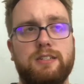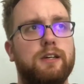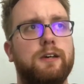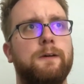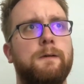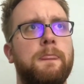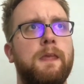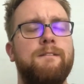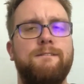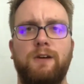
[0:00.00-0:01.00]
to
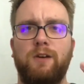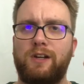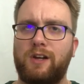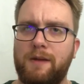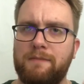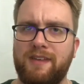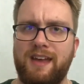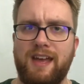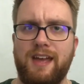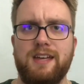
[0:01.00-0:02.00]
feel like I am
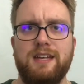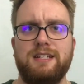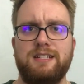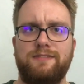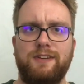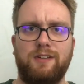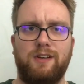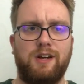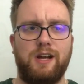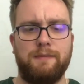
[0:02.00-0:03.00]
there, to feel
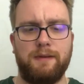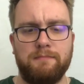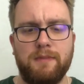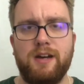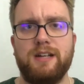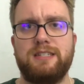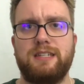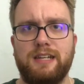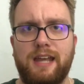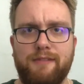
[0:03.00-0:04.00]
like I am immersed
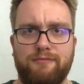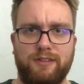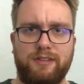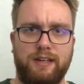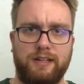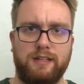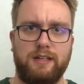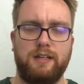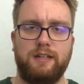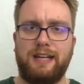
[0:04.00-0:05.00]
in everything.
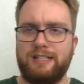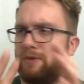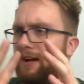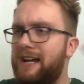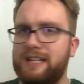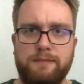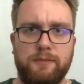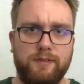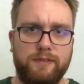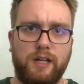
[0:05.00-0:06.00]
That is what any
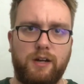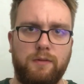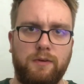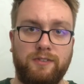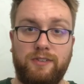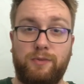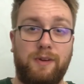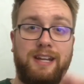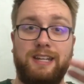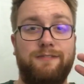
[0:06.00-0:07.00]
moviegoer wants. It's
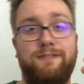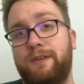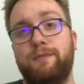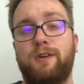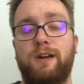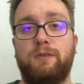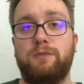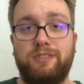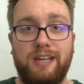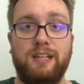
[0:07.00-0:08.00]
what any film critic
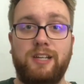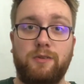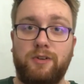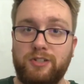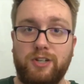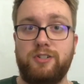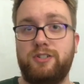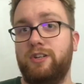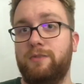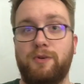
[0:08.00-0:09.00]
will tell you on
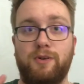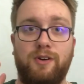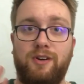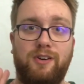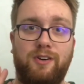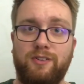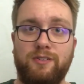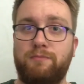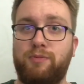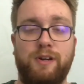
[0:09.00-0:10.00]
YouTube or
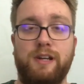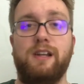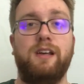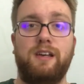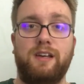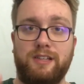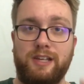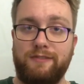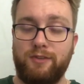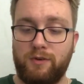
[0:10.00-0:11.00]
on print,
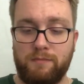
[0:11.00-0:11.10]
that if you're